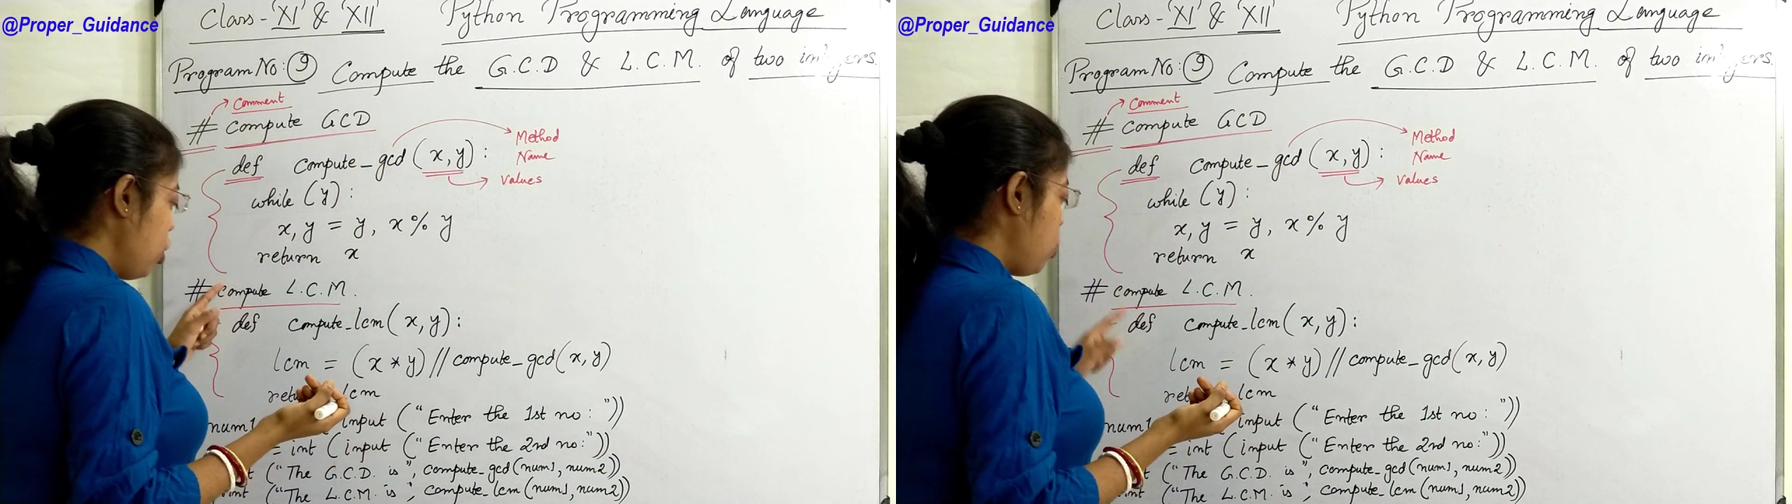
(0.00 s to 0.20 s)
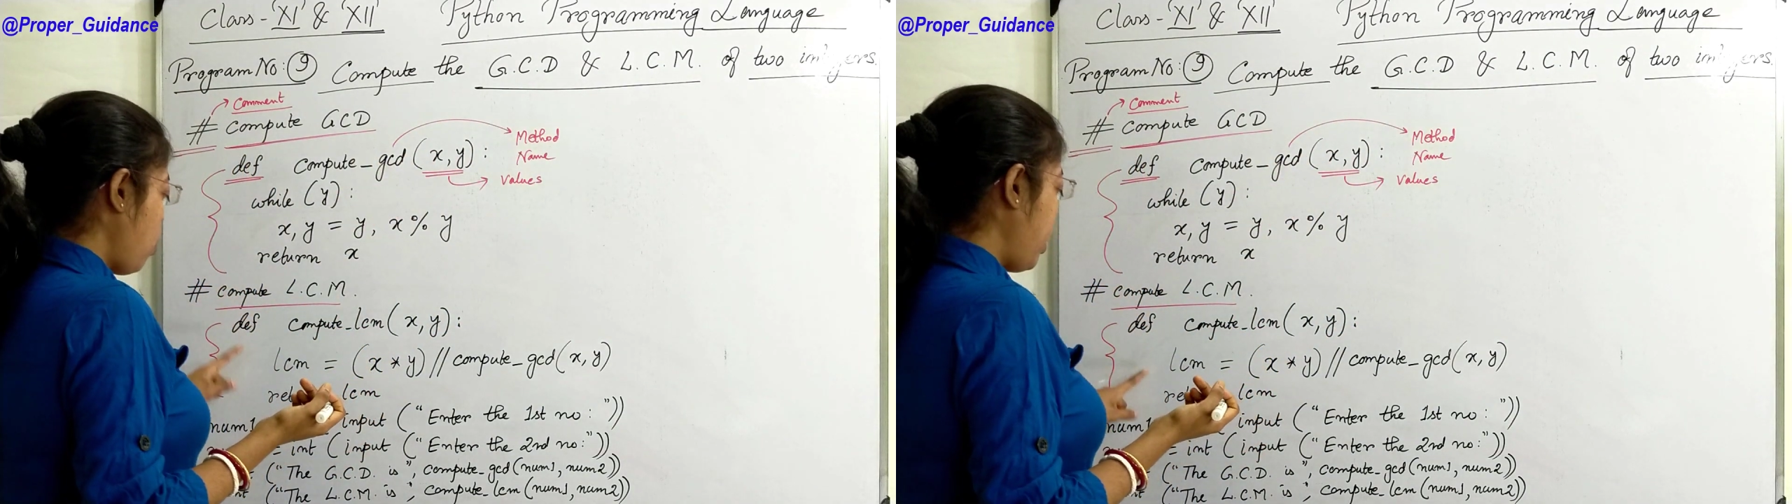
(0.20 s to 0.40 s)

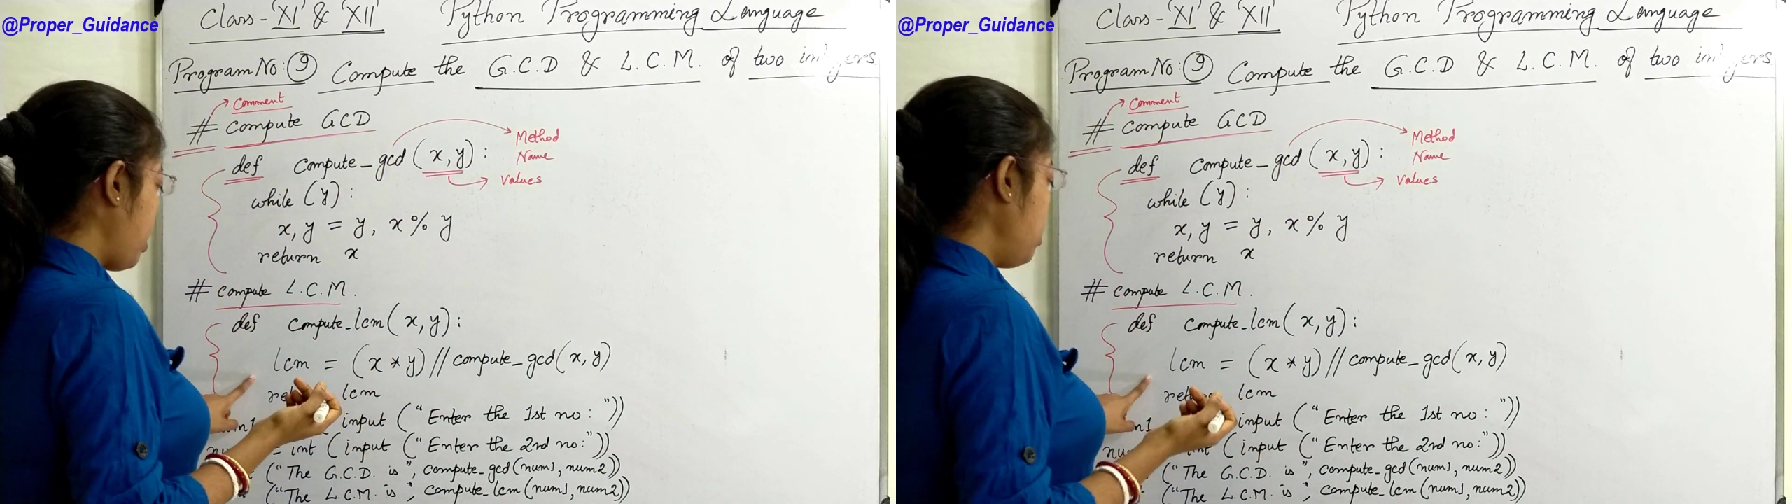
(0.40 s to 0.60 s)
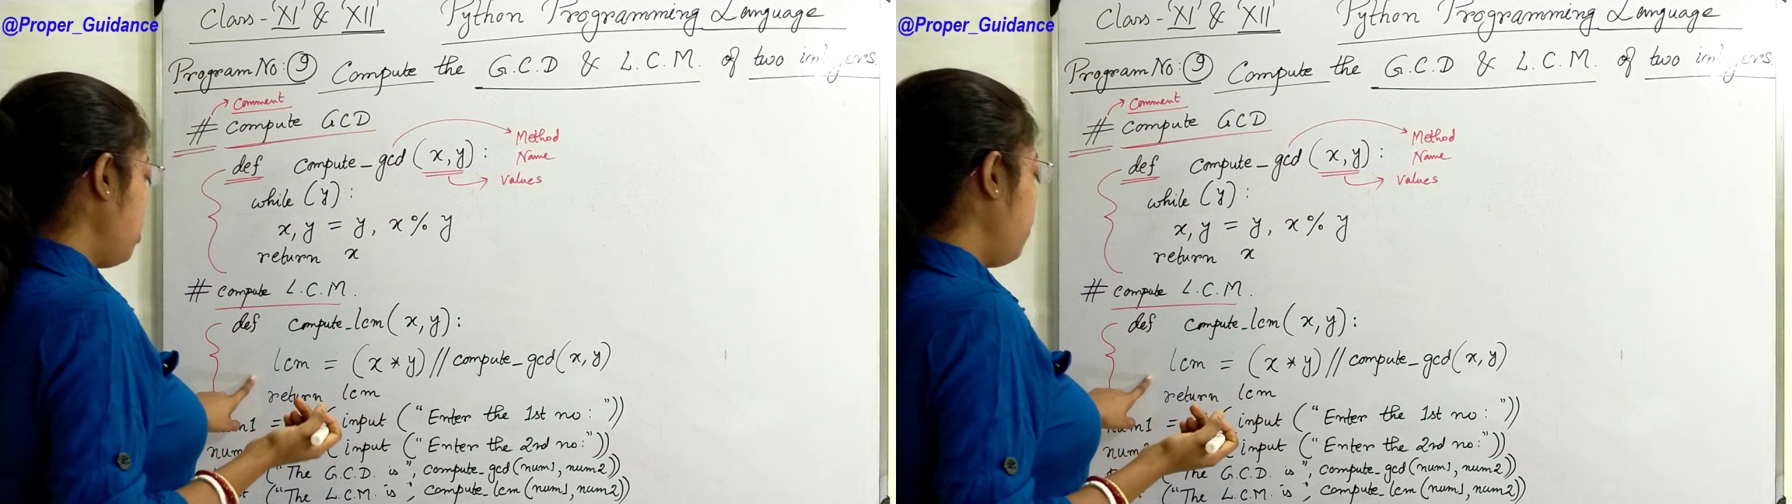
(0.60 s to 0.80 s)
So
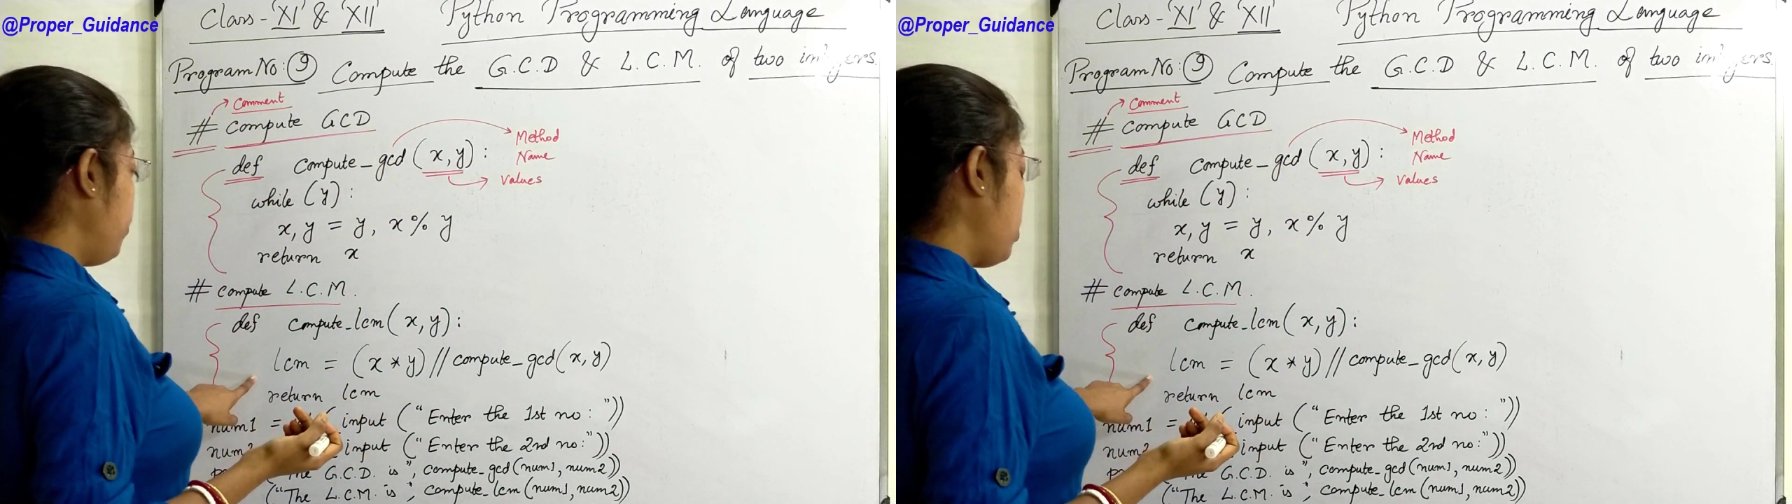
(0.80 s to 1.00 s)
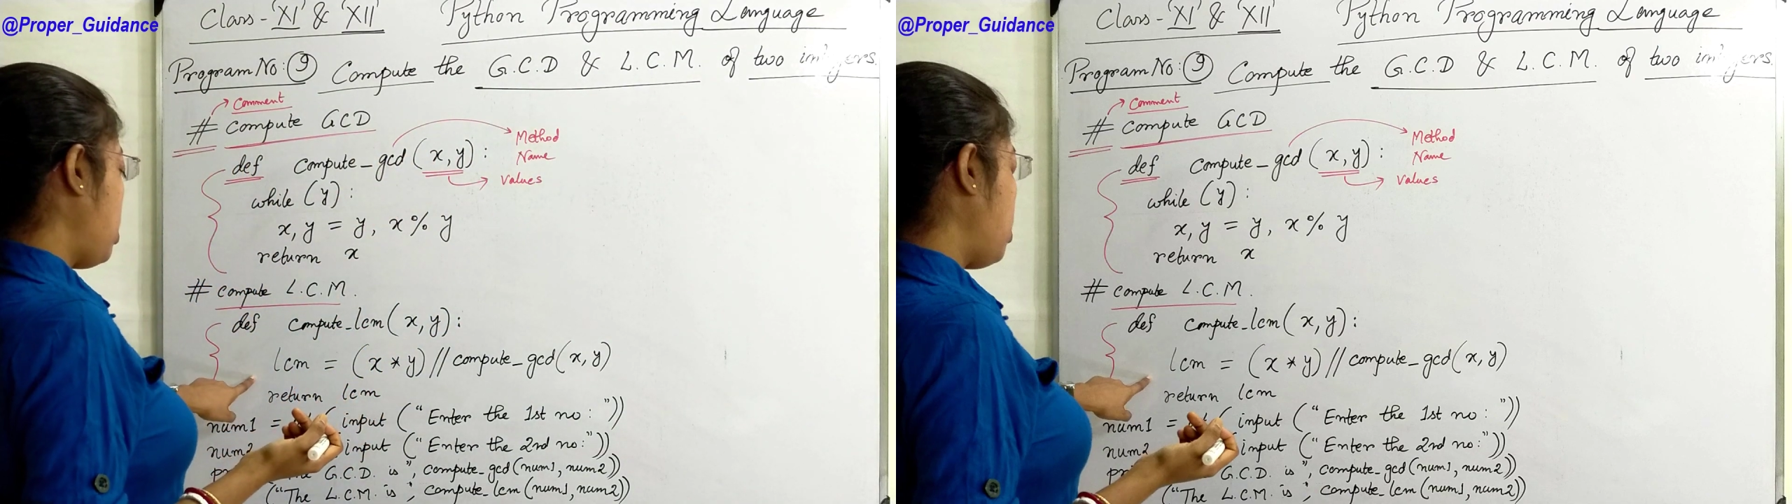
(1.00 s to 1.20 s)
here
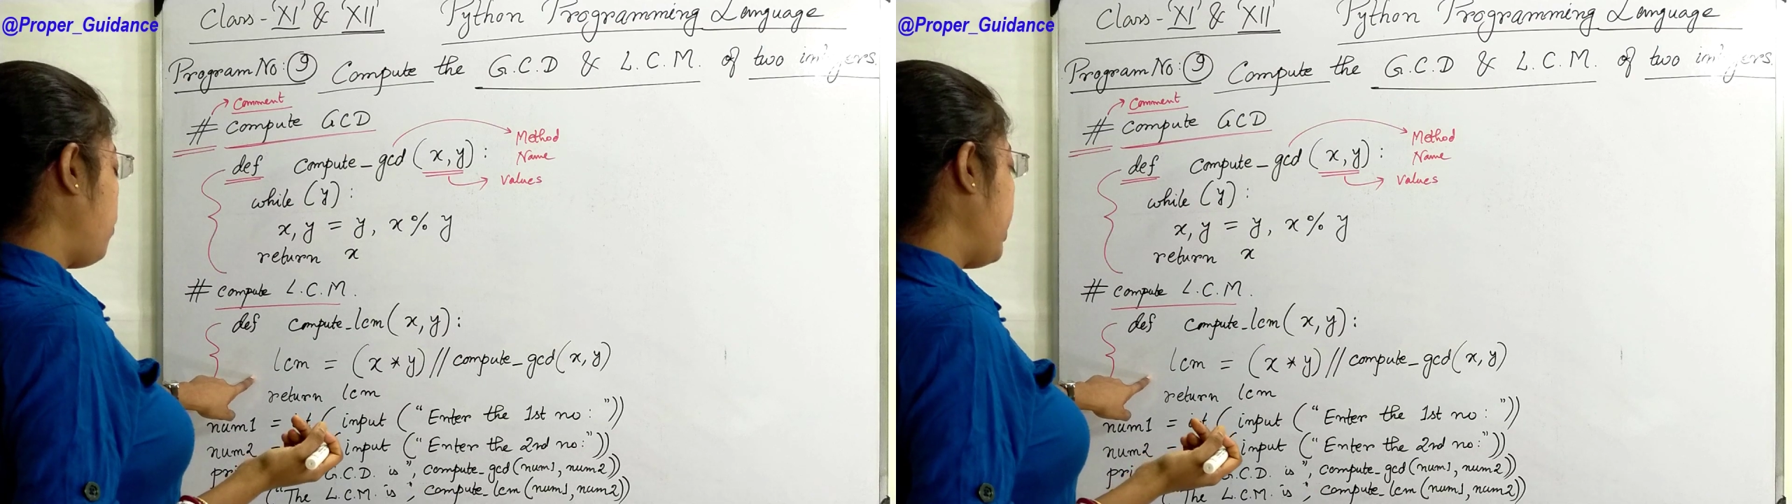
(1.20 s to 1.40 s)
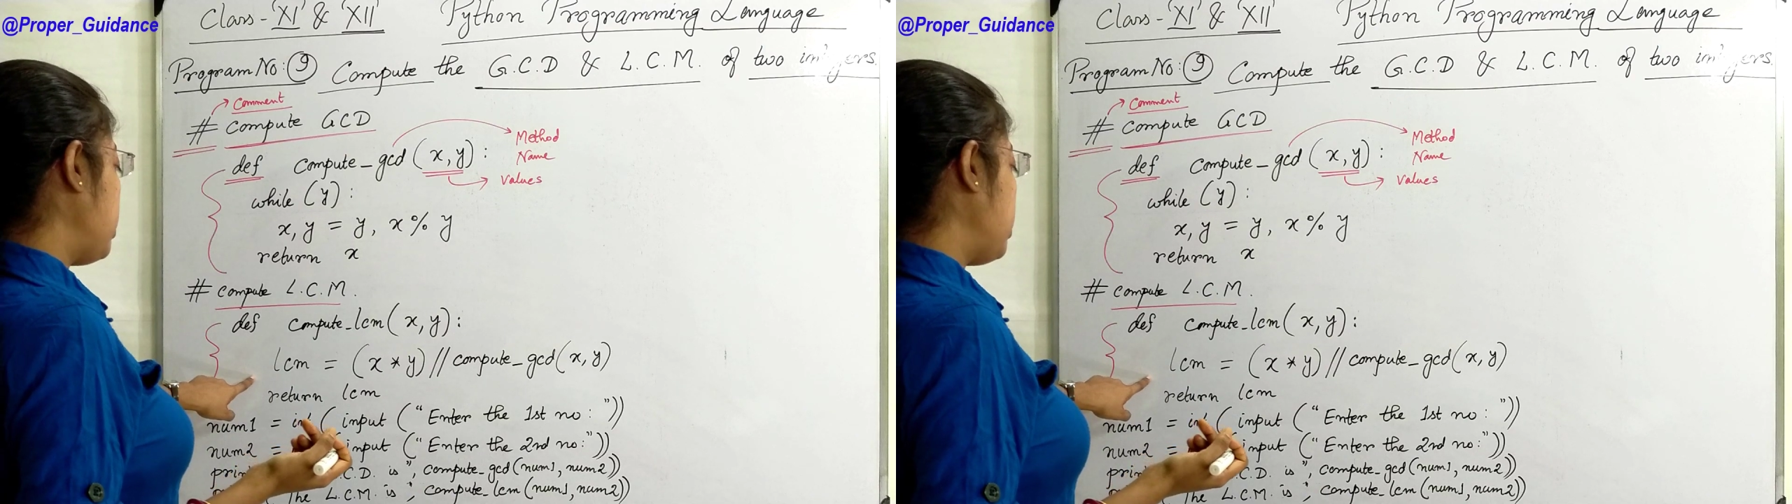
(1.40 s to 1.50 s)
we